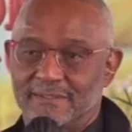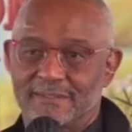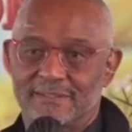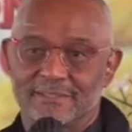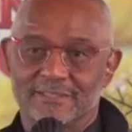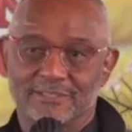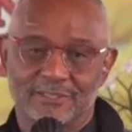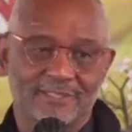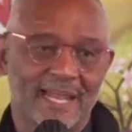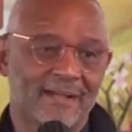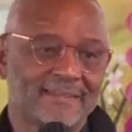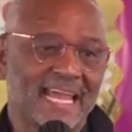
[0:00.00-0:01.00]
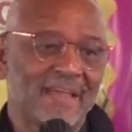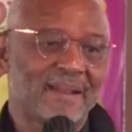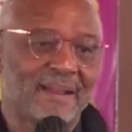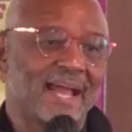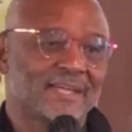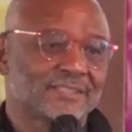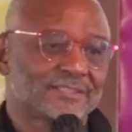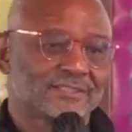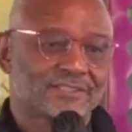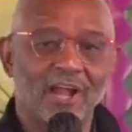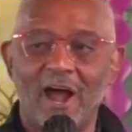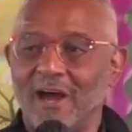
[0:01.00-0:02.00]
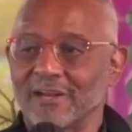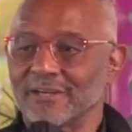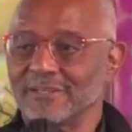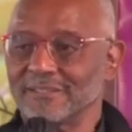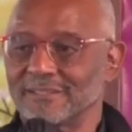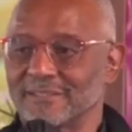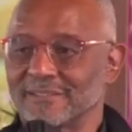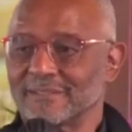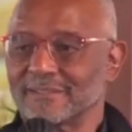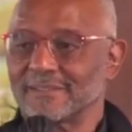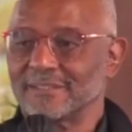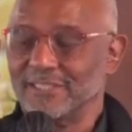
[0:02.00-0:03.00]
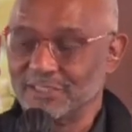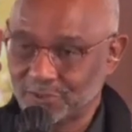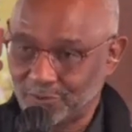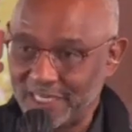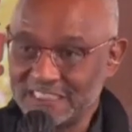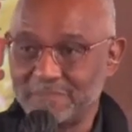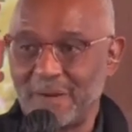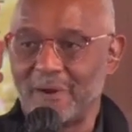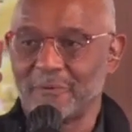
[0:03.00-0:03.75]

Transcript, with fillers: So now David has his daughter disgraced by rape,